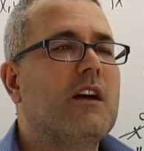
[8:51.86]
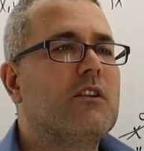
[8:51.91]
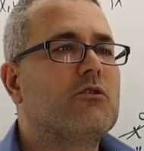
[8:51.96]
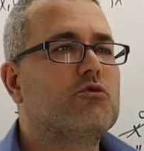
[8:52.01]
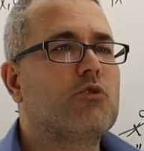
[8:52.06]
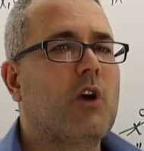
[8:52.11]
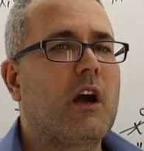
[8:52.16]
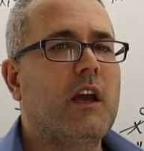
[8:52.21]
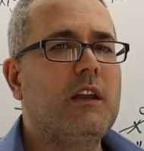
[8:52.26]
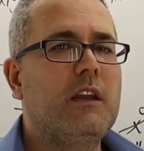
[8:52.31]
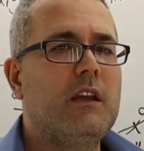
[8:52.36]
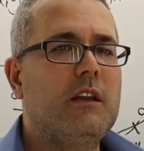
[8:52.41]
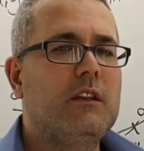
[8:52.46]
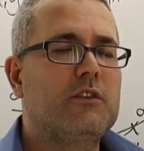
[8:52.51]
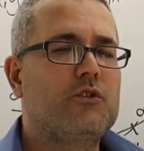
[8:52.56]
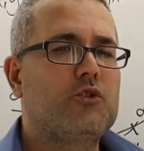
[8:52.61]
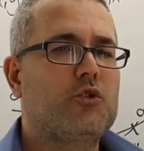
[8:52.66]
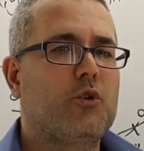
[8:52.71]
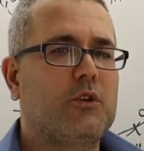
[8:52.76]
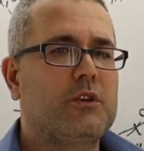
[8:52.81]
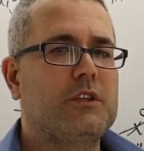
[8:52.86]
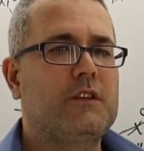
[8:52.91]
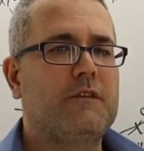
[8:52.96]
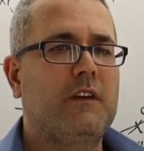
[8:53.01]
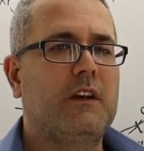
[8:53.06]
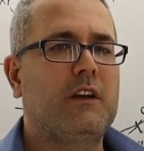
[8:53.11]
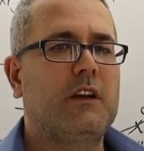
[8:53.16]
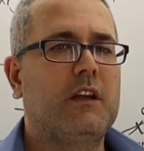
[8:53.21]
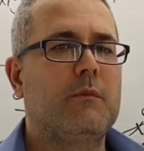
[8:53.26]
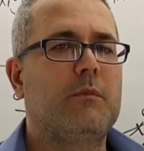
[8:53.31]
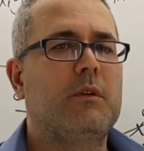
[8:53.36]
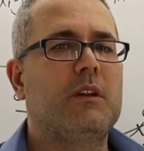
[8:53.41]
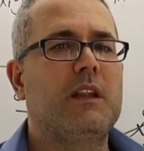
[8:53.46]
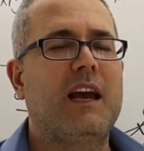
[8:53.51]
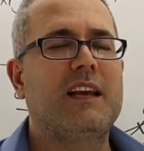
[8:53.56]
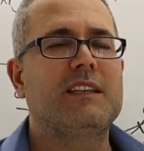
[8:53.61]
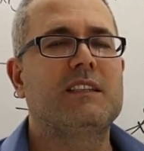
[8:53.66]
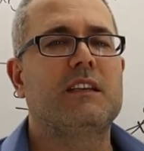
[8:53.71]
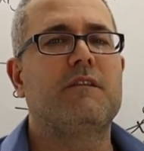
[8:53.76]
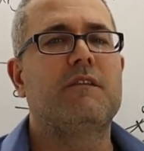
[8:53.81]
writing the choice variable
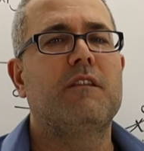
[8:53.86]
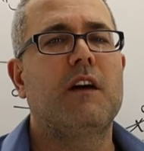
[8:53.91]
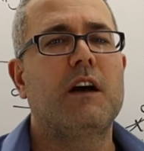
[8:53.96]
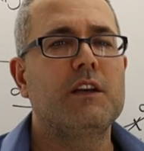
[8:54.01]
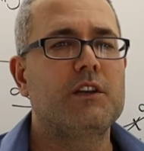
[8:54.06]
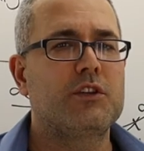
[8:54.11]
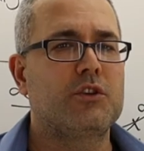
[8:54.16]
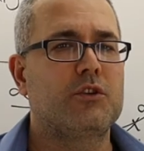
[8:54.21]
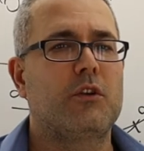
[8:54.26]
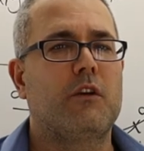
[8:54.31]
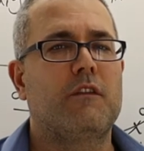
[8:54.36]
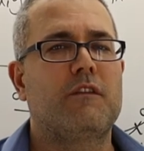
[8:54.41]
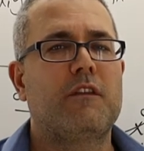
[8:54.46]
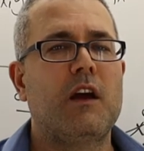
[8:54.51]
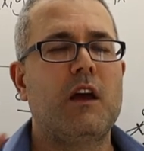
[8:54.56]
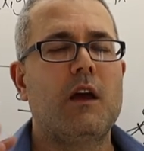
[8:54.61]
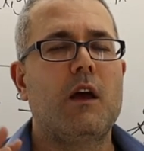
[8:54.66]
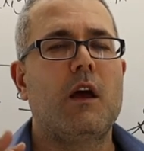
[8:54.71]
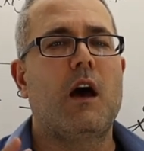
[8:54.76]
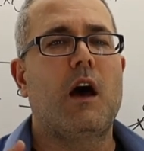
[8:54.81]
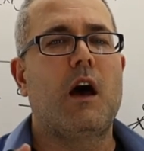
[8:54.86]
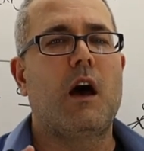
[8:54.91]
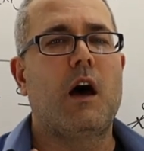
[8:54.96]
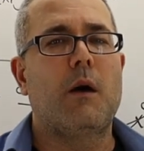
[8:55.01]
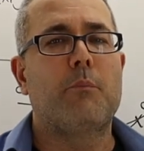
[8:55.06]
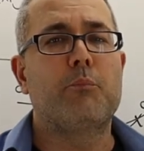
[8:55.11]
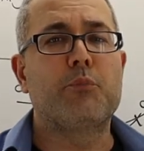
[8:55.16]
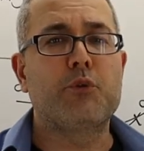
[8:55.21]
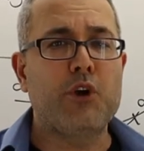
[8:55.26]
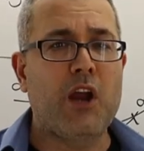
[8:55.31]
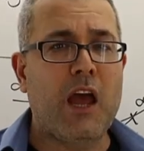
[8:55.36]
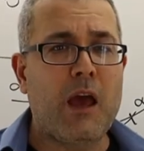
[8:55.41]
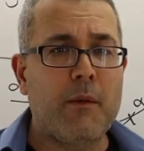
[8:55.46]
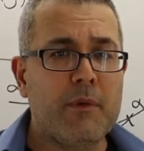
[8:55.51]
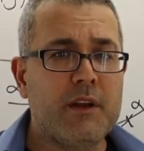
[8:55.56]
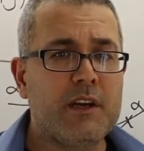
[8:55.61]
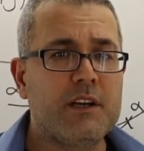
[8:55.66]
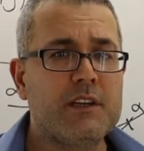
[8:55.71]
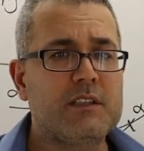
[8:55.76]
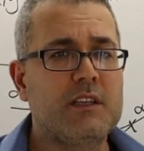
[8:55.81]
as a function of
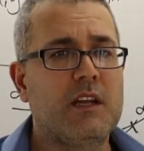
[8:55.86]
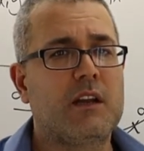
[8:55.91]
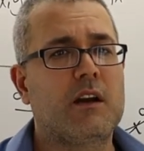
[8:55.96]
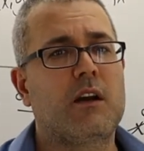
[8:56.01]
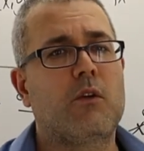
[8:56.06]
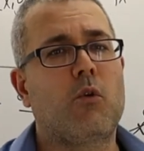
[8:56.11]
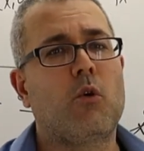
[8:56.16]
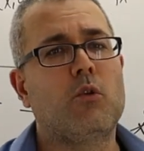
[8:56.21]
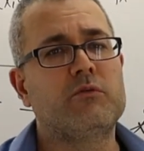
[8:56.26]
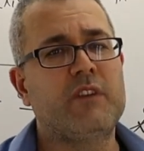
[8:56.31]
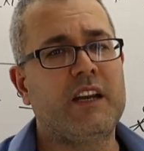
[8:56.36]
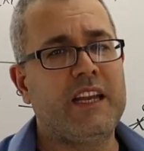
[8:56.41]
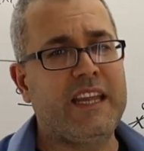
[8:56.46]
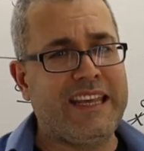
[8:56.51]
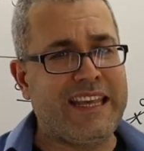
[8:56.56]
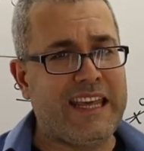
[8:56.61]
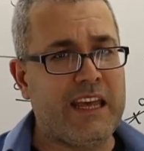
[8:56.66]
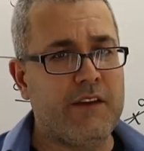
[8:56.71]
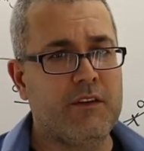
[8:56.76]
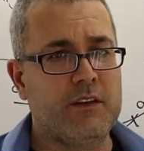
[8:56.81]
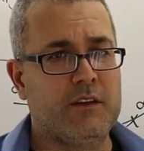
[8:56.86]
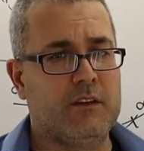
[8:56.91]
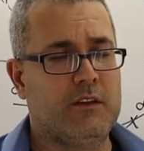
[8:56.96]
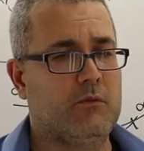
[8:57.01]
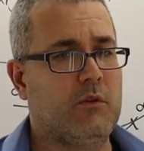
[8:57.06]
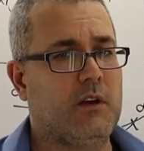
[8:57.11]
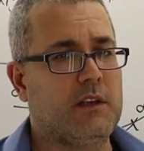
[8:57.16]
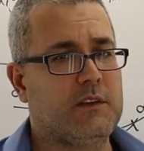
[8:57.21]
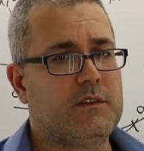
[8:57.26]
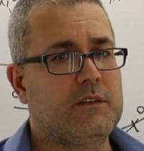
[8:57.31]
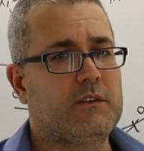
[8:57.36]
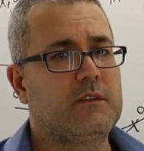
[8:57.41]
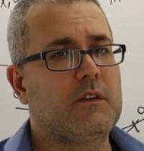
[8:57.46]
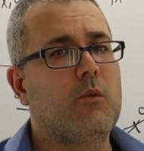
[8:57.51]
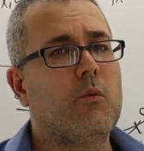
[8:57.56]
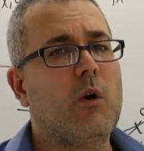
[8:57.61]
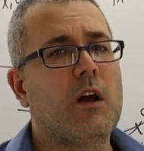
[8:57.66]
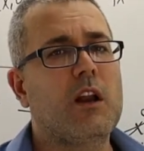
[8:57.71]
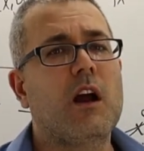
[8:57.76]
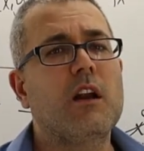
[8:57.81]
parameters that are already given to us.
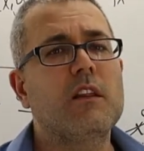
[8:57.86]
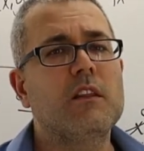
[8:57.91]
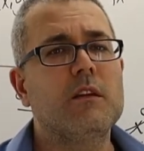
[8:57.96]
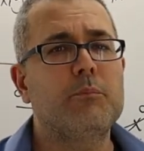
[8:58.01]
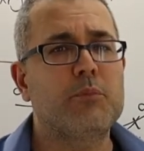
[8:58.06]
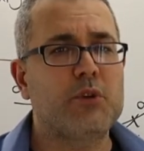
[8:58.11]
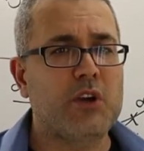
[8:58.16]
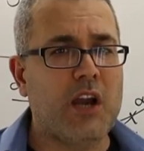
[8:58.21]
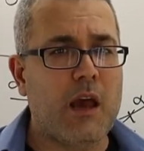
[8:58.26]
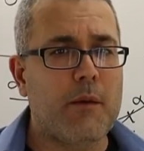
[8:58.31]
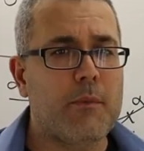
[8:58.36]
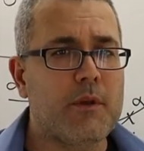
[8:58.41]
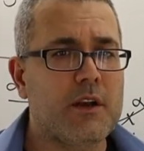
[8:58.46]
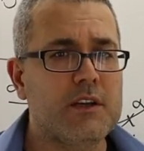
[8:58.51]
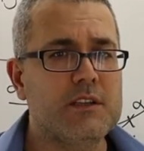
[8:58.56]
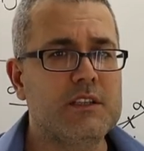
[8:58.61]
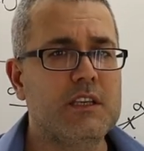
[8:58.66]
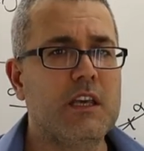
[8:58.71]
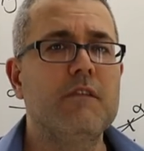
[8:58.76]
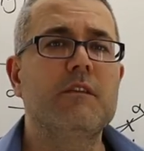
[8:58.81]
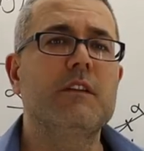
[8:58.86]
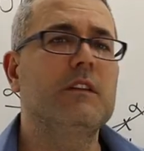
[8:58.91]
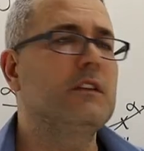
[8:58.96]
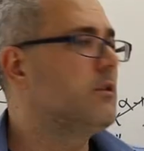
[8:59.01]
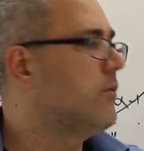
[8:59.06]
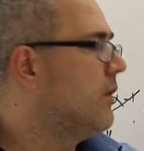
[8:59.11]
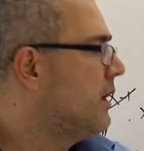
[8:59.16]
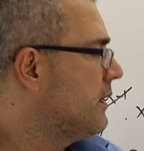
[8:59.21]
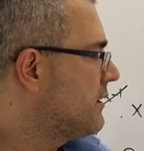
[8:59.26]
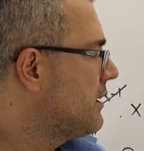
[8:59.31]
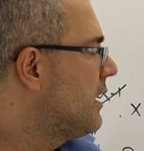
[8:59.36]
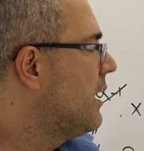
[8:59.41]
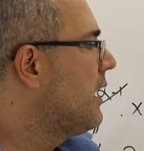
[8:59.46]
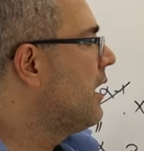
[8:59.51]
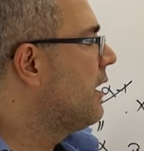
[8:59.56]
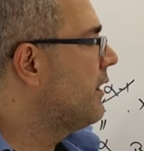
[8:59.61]
So what are the parameters given to us?